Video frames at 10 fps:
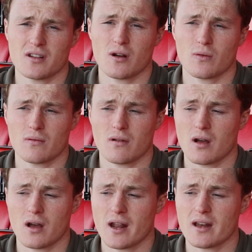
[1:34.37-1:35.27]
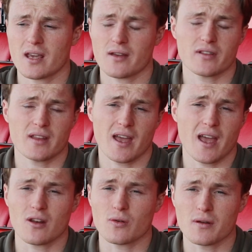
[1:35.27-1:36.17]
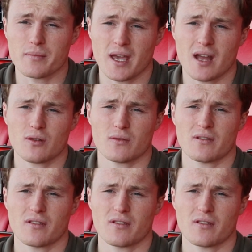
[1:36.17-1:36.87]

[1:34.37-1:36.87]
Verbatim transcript: You know, on any given day, anyone can beat anyone.